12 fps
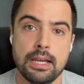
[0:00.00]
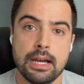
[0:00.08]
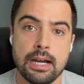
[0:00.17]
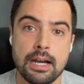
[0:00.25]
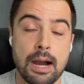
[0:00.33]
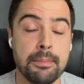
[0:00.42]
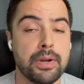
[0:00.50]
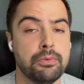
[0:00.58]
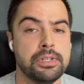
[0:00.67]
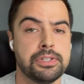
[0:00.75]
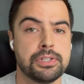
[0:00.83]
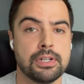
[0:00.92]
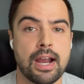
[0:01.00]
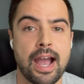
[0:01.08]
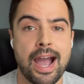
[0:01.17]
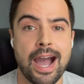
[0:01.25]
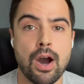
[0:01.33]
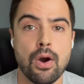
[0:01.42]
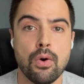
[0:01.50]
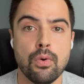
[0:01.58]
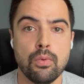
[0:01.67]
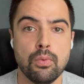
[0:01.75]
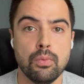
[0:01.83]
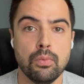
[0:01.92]
I'm not really sure
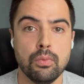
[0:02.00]
how